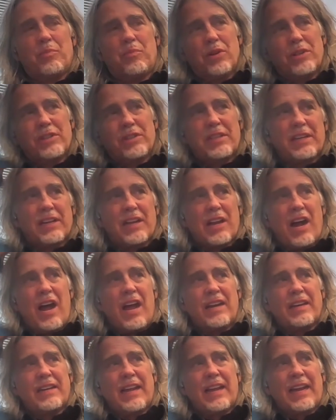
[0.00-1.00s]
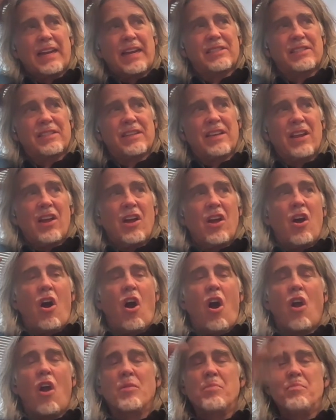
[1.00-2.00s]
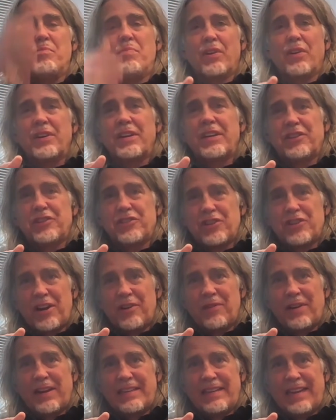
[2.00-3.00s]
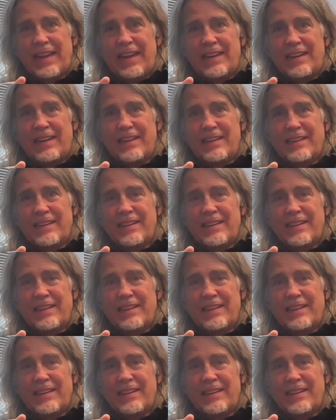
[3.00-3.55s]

puts into context our ability to generate data.